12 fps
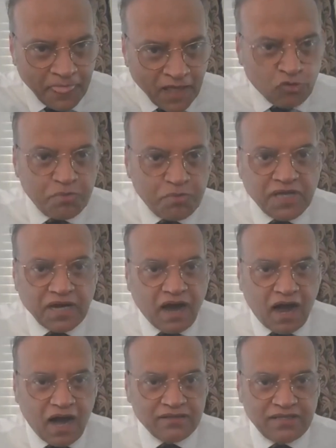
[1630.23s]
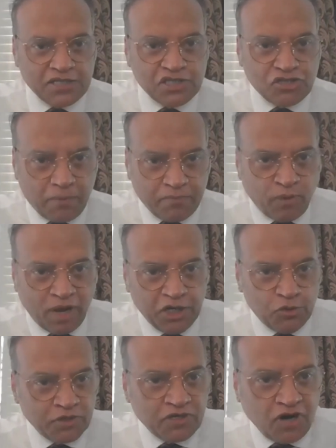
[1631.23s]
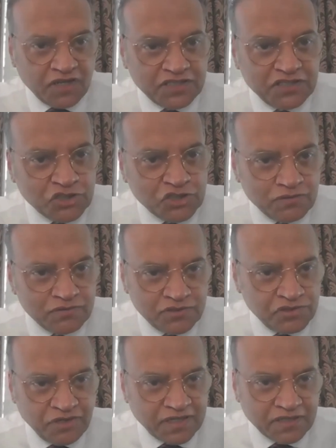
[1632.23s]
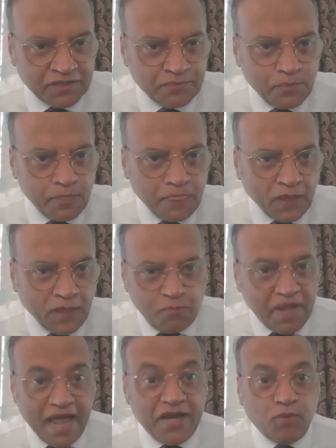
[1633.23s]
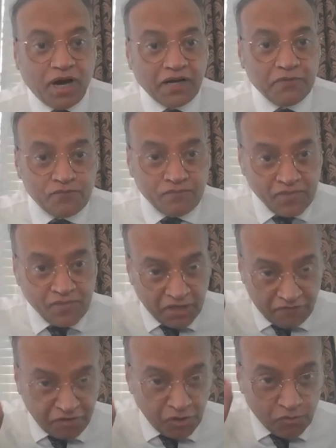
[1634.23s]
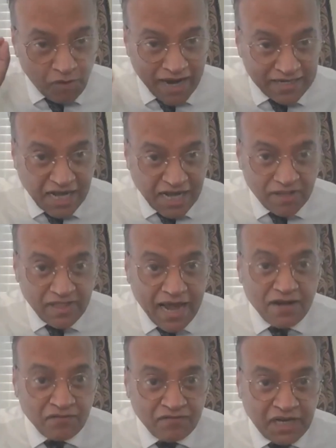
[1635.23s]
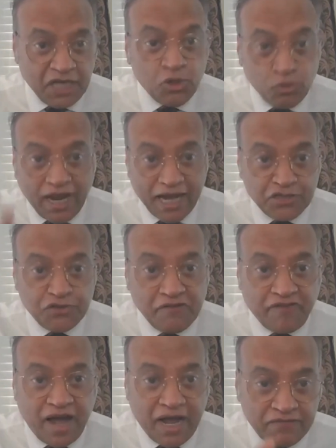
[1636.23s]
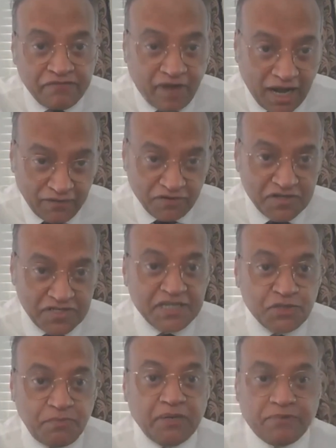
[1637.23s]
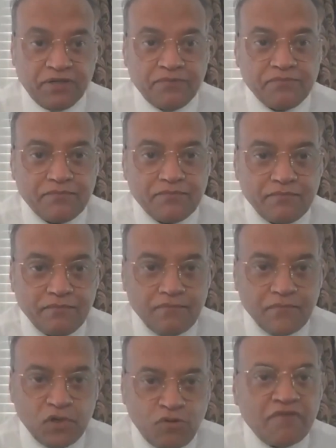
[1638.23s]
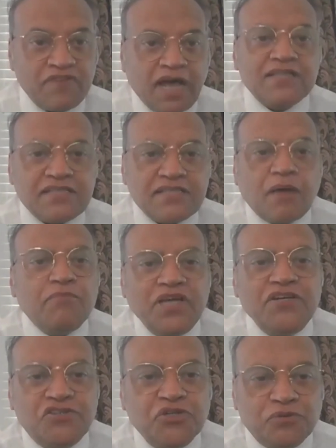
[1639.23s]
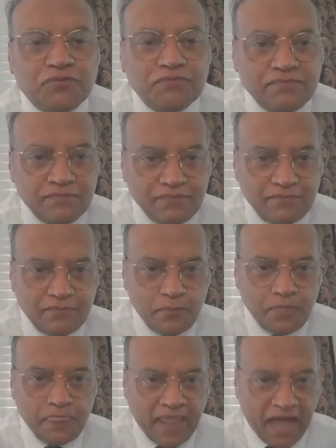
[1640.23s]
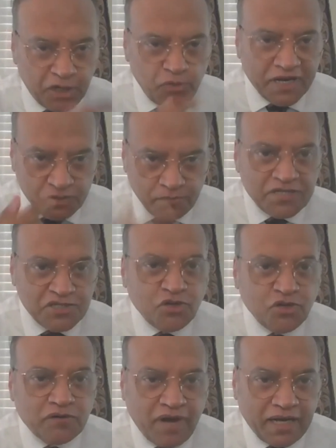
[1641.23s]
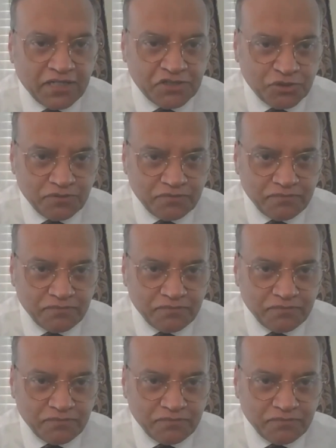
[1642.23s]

could be the car that stopped while you were crossing the street, could be anyone. If you write down at the end of the day, you will actually find five or six people who have done something to you and you express your gratitude.